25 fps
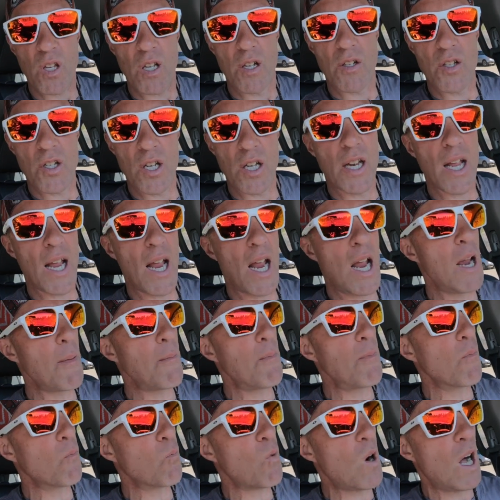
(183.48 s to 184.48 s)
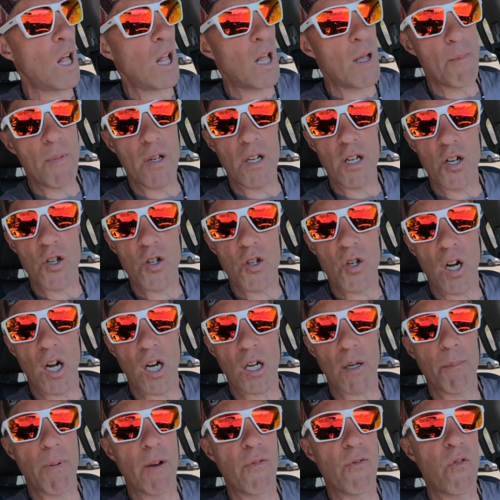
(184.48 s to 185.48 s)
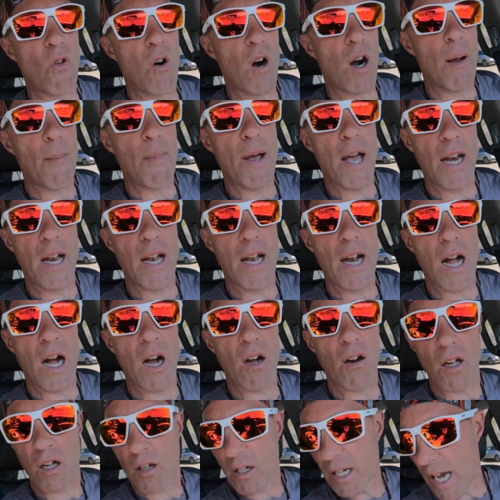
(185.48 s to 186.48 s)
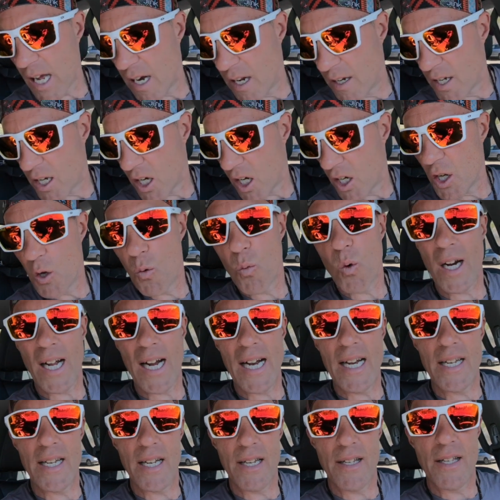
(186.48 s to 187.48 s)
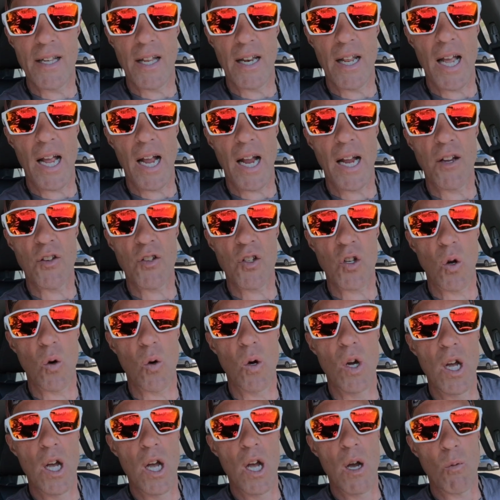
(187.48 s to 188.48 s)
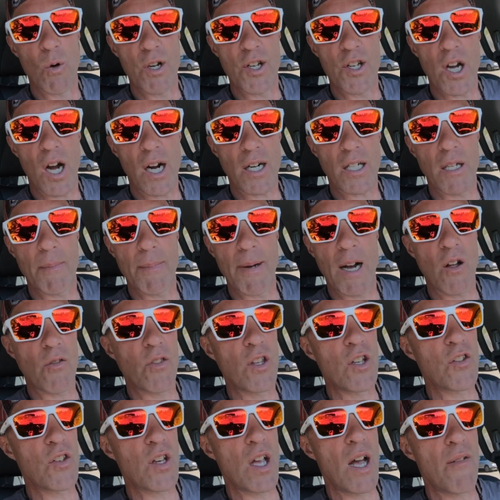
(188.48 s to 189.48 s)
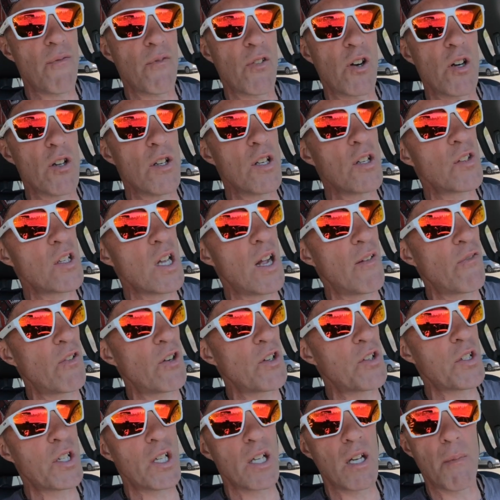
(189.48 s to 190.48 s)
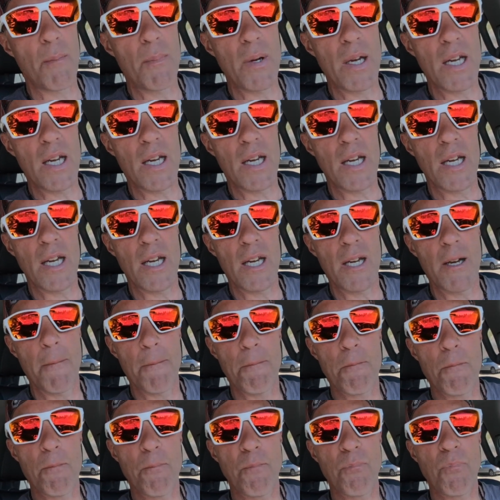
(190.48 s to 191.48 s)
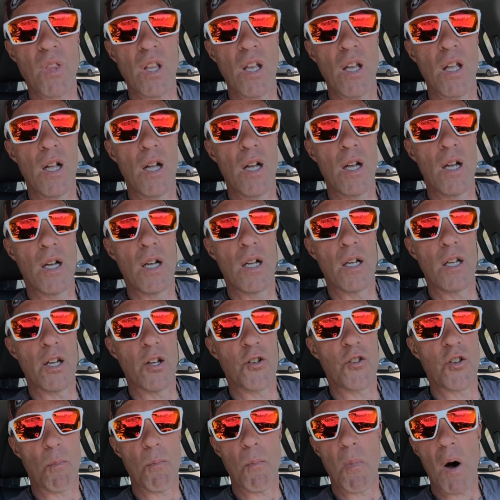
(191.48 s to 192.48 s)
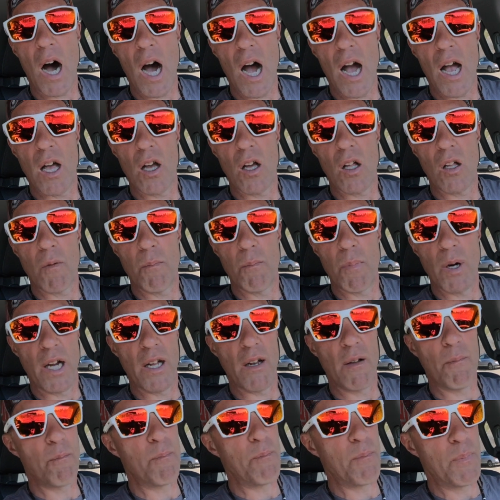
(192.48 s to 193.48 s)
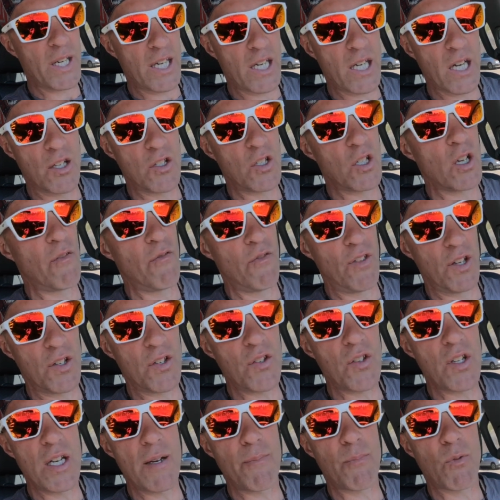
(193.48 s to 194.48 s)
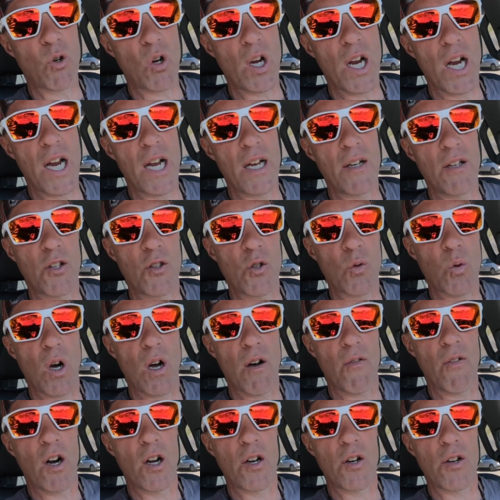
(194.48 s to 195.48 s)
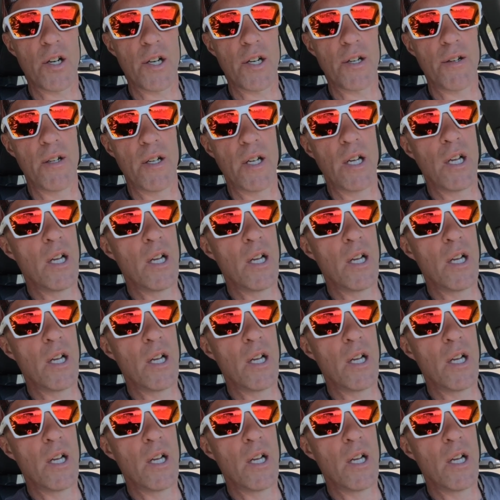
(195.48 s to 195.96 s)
today, while I'm in the truck, before I'm headed out, I'll kind of tell you what I did today. So we talked about this effort. This effort's going to be, it's a mile, but because of the steep grade, the 1,200